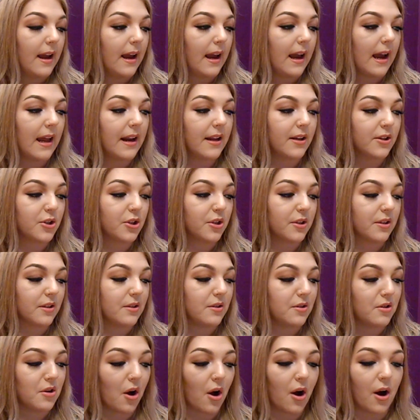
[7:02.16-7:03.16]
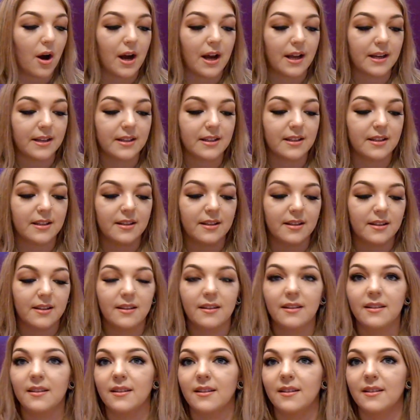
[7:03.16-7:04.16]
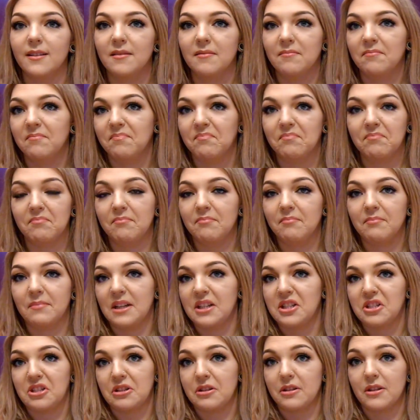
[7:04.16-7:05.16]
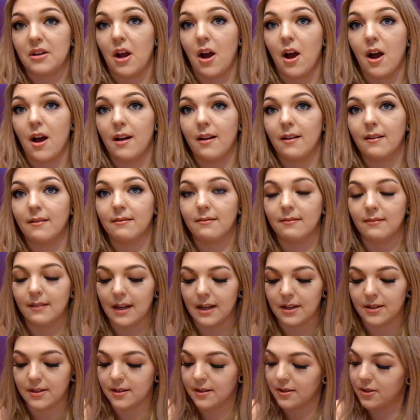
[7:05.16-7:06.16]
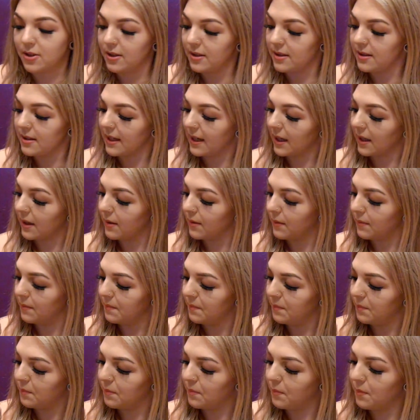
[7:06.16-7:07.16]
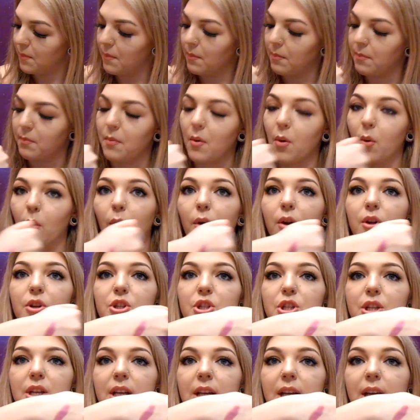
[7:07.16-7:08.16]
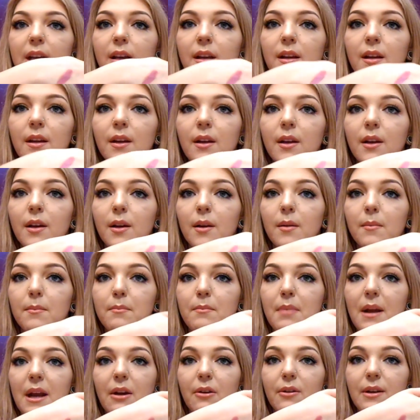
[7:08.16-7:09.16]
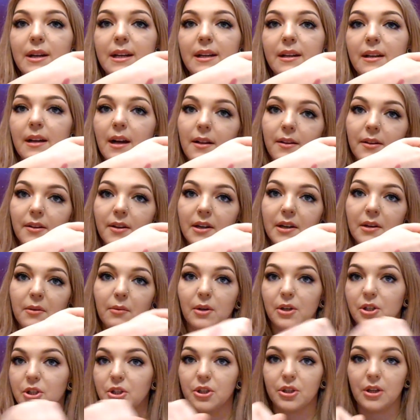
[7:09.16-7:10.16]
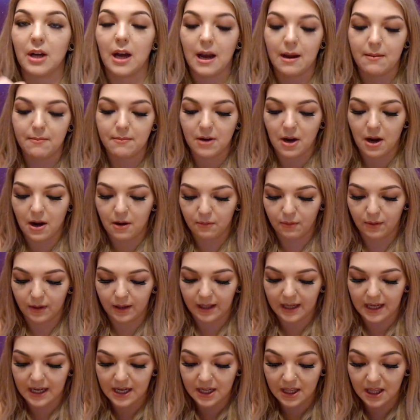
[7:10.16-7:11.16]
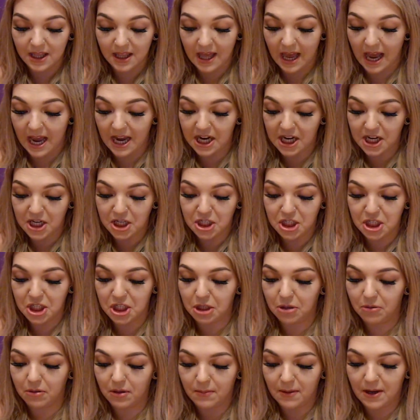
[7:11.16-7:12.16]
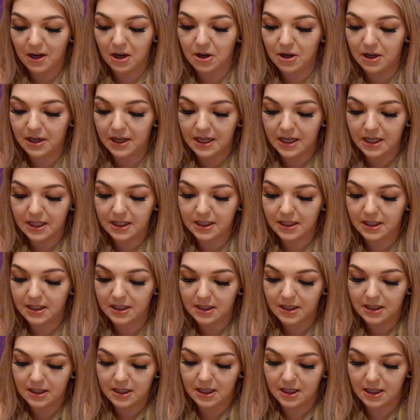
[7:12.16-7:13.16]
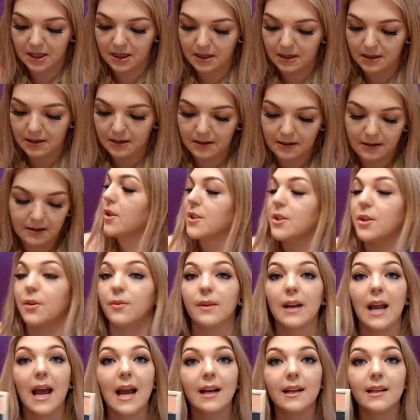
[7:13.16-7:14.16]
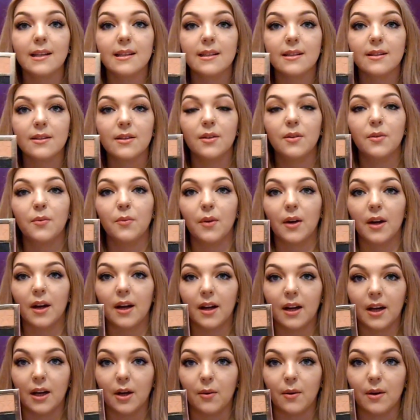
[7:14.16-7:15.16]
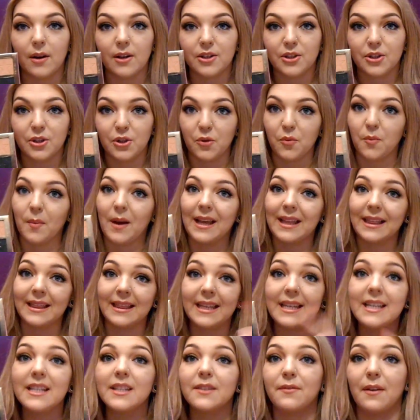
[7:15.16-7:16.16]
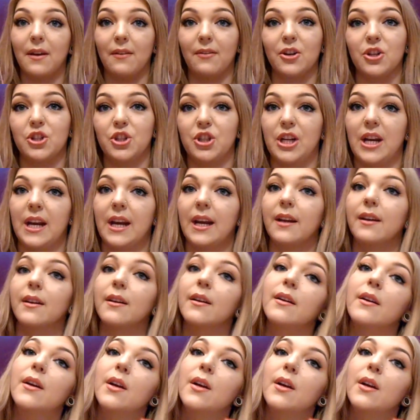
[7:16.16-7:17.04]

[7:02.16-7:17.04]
And it's just not. It's just not. It's just like a orangey berry color, which I'm not really that into, to be honest. So next, we're going to go on to my least favorite shade